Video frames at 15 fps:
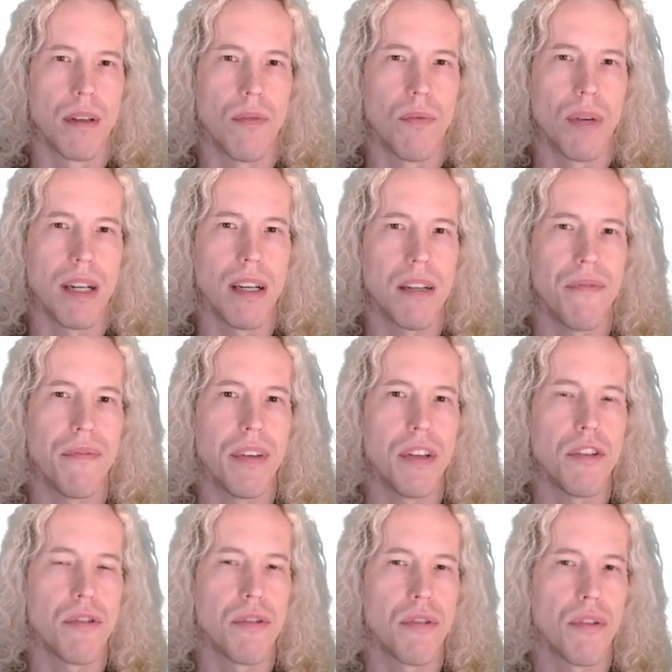One nice
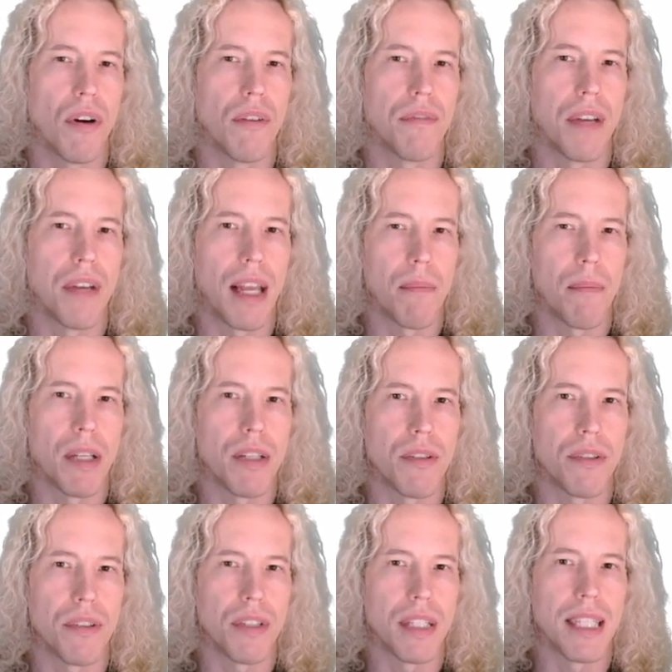feature of
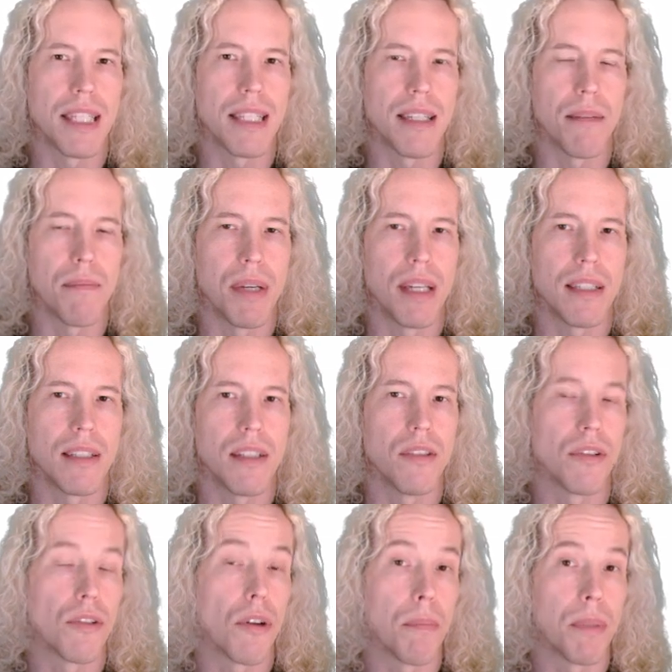Elementor is the ability
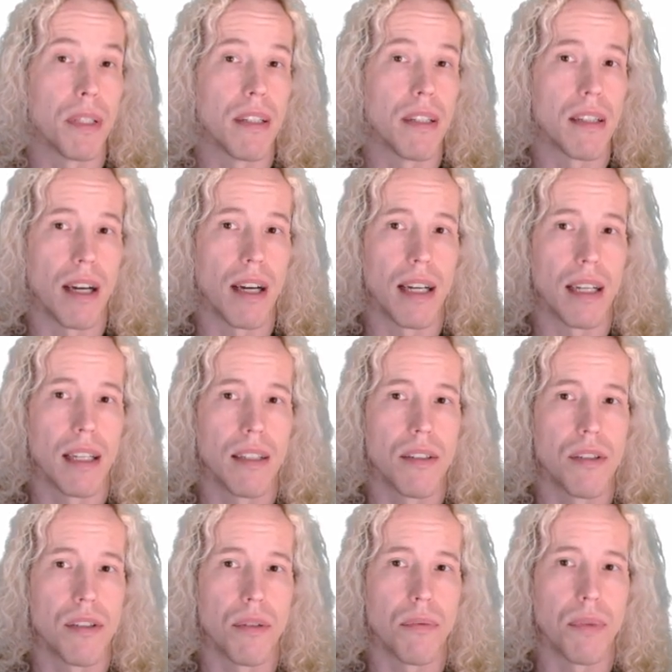to copy the style,
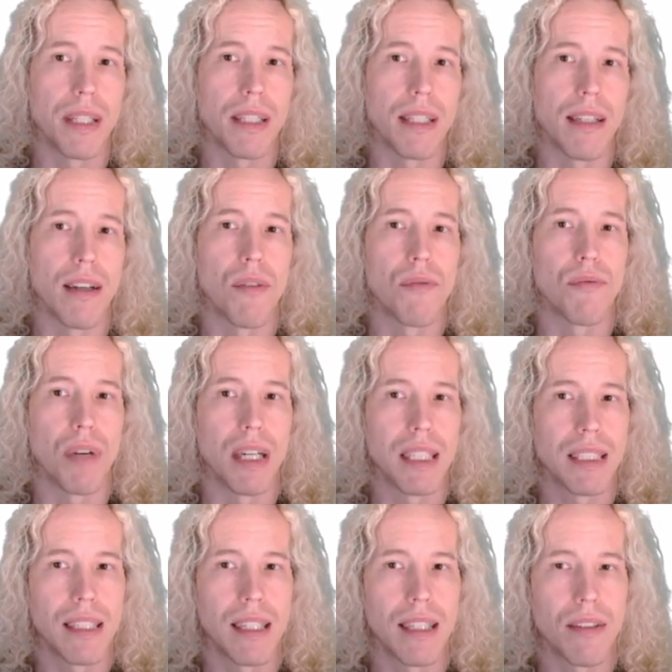so we can
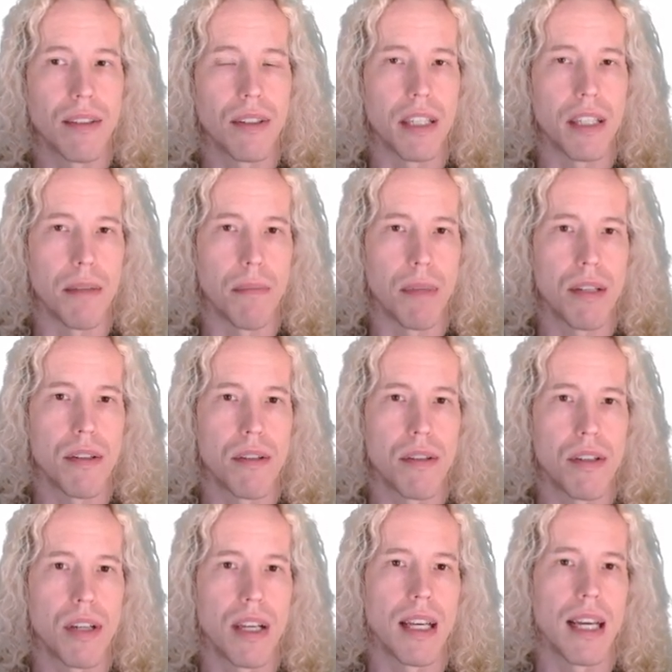right-click on the
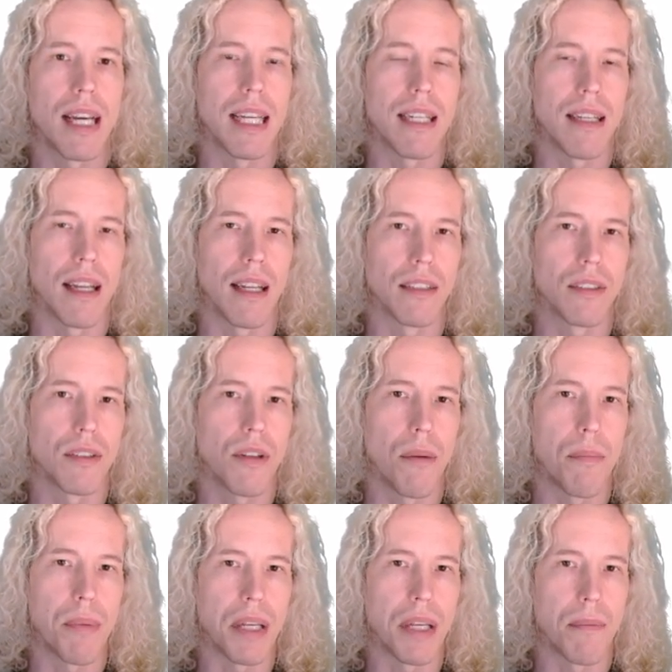image and select
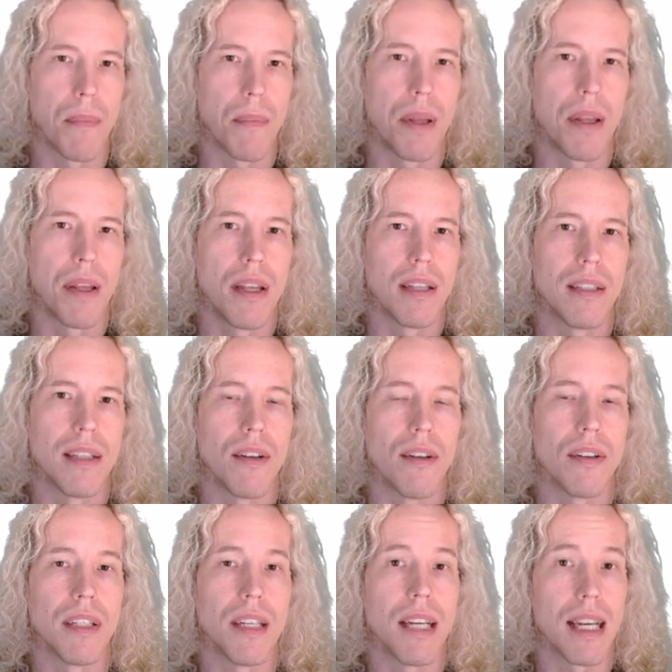Copy. Then
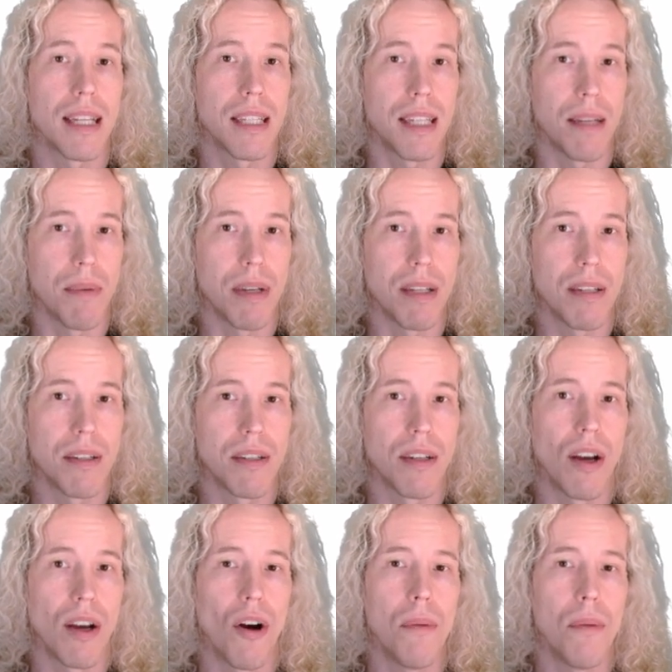on the next image,
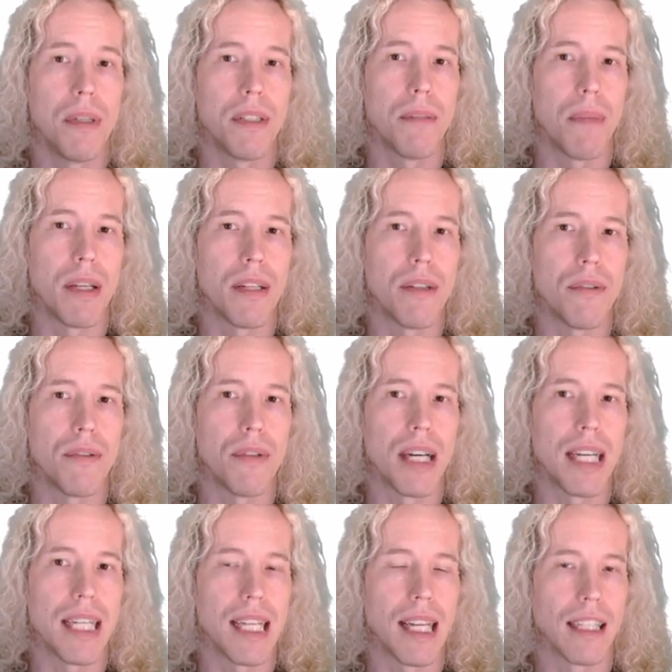open the menu
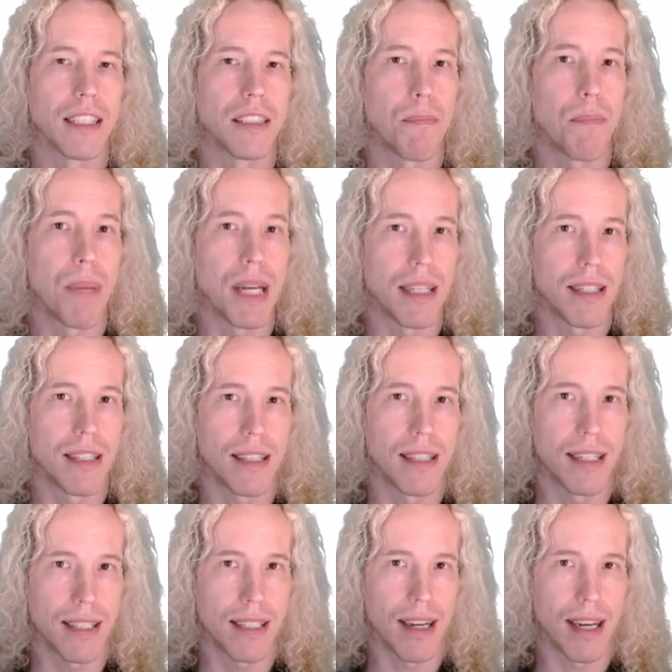and select Paste
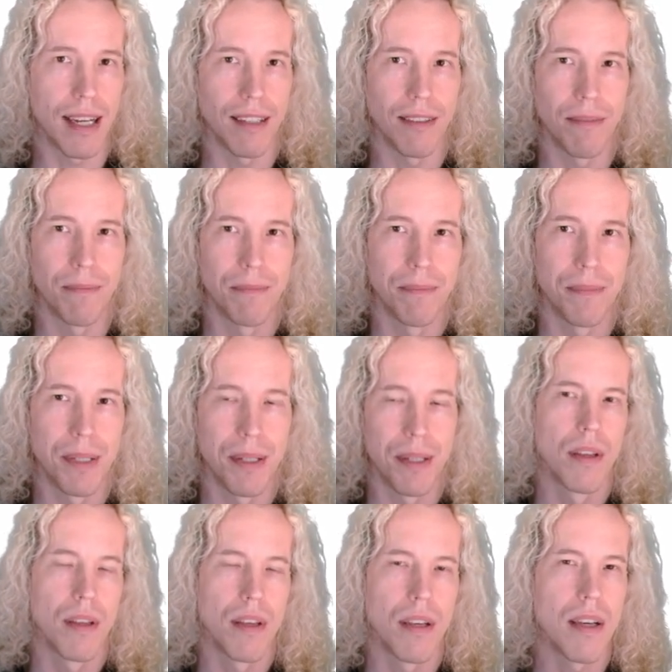Style.
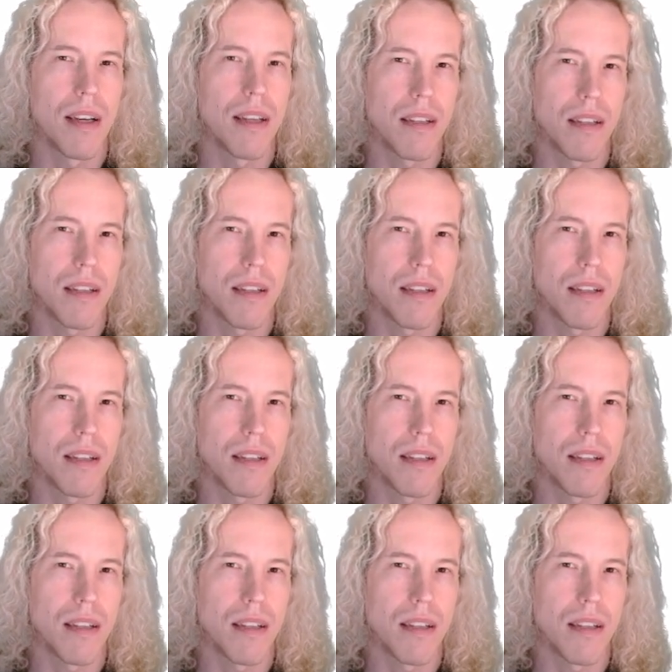It's